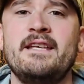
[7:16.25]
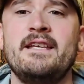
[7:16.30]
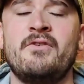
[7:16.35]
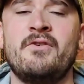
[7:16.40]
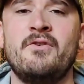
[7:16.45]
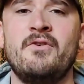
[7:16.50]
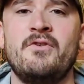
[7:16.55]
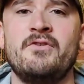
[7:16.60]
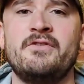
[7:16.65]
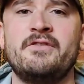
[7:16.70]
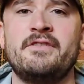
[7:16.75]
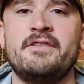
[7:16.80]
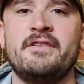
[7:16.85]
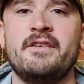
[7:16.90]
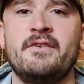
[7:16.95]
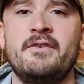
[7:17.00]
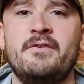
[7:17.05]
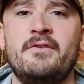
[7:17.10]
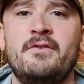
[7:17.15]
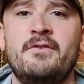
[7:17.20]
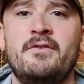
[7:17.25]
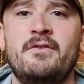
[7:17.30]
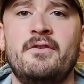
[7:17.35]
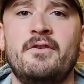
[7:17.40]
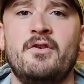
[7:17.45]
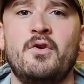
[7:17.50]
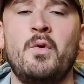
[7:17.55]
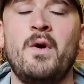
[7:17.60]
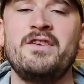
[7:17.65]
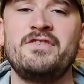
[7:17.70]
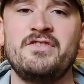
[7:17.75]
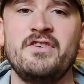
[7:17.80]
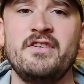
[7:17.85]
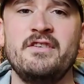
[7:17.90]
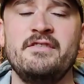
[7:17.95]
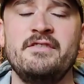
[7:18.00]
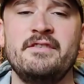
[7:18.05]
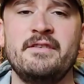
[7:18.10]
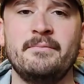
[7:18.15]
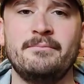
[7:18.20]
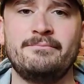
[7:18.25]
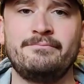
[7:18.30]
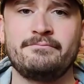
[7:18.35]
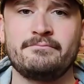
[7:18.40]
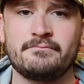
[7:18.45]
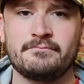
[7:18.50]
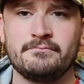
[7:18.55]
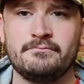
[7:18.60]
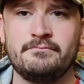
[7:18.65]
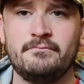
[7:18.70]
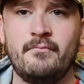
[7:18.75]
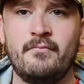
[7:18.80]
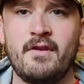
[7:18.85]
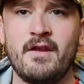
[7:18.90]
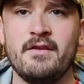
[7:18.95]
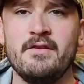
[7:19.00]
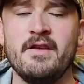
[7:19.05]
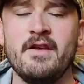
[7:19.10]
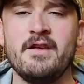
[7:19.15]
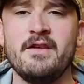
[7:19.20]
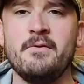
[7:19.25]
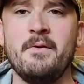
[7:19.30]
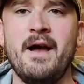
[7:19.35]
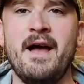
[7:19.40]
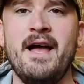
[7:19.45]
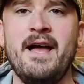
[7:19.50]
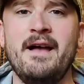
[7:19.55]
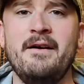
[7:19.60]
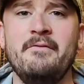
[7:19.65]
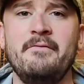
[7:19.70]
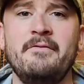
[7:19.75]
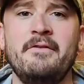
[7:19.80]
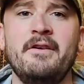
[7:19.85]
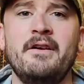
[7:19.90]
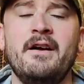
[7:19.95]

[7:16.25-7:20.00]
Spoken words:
thoughts or questions that you have.